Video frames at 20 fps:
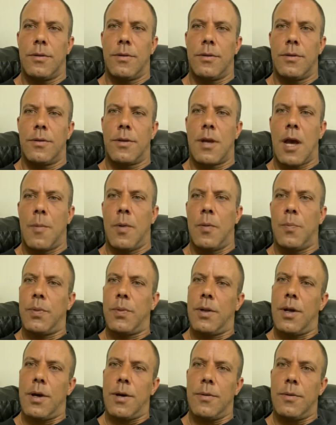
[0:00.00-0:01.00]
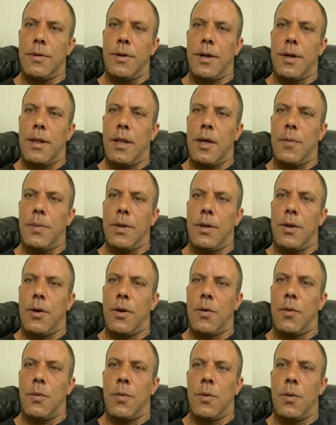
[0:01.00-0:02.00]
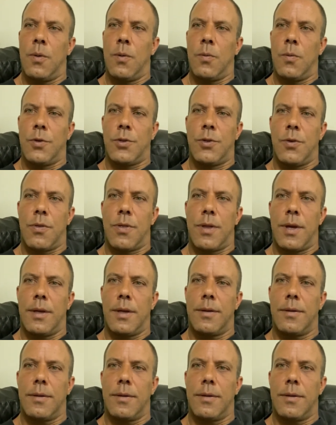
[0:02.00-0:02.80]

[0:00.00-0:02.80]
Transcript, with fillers: Comment below and let me know what you think.